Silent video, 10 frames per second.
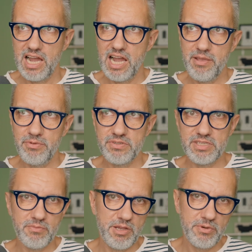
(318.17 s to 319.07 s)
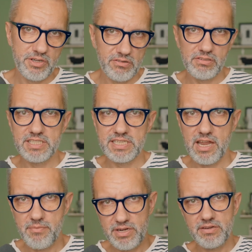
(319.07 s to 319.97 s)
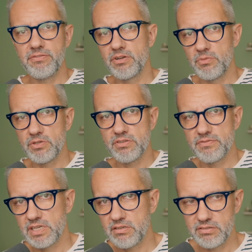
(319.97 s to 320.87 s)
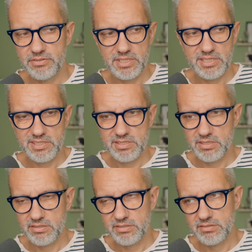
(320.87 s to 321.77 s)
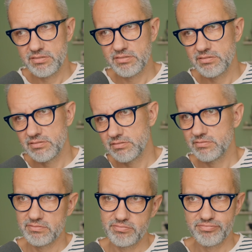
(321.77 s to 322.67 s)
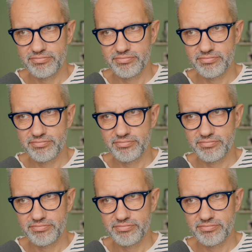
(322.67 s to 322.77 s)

I'm using my mirrorless camera for most of the content, so